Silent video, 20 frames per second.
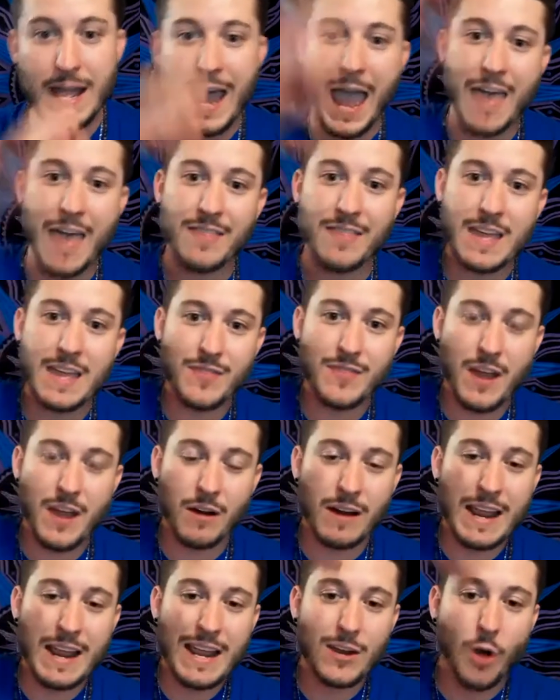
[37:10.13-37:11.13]
And then
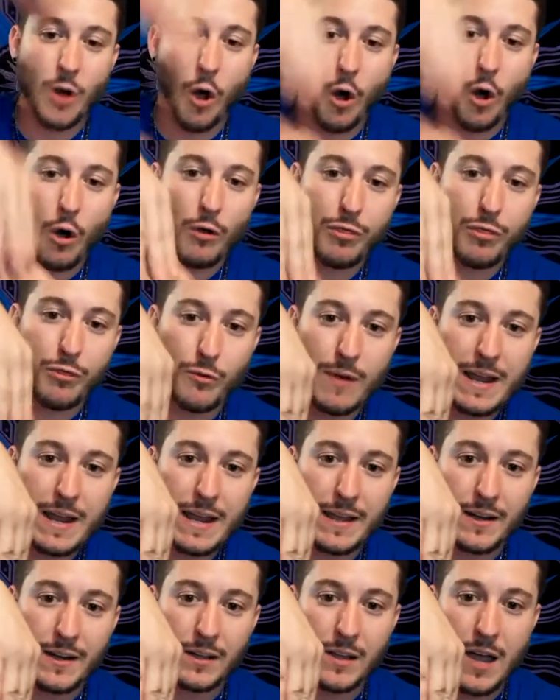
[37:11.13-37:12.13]
they're in all 3
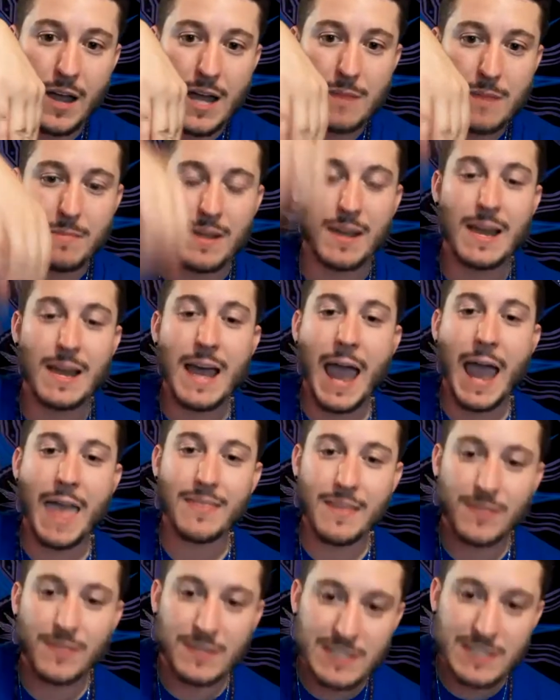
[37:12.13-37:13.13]
in alignment. And
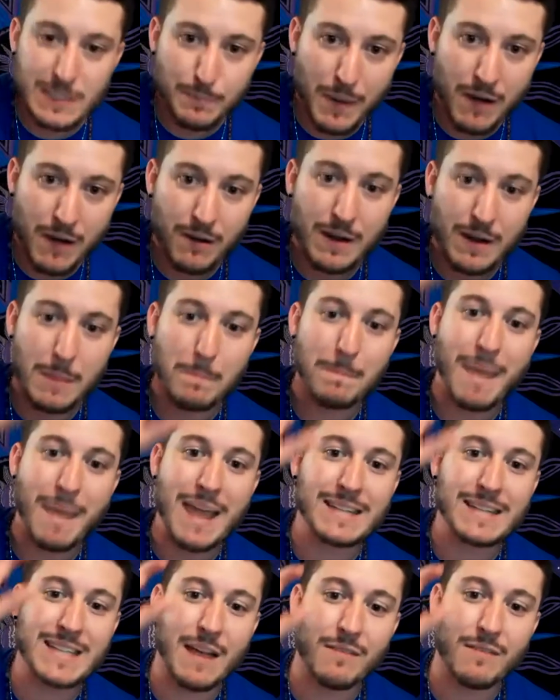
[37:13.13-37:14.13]
then the spirit
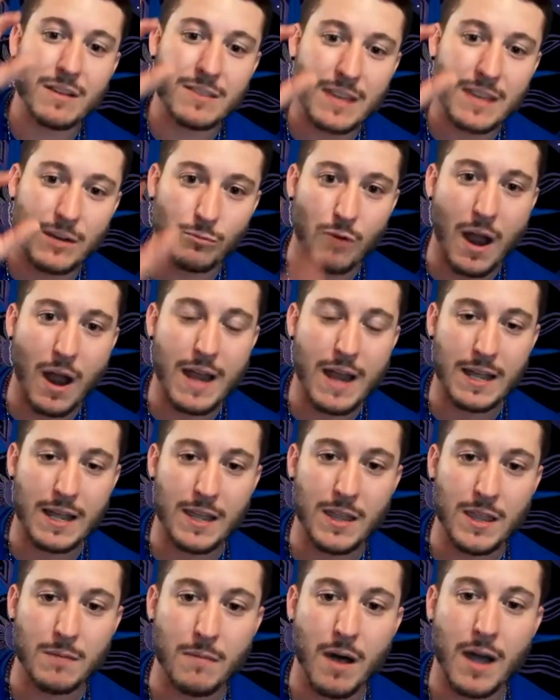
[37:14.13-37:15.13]
makes everything right in the
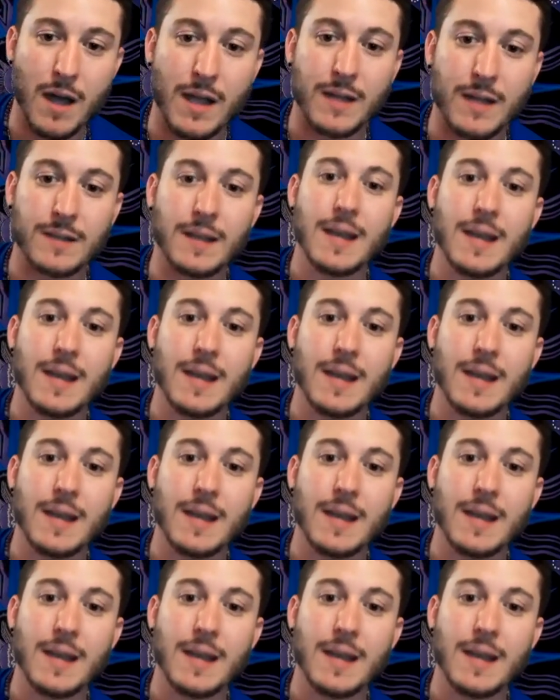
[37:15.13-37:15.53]
mind.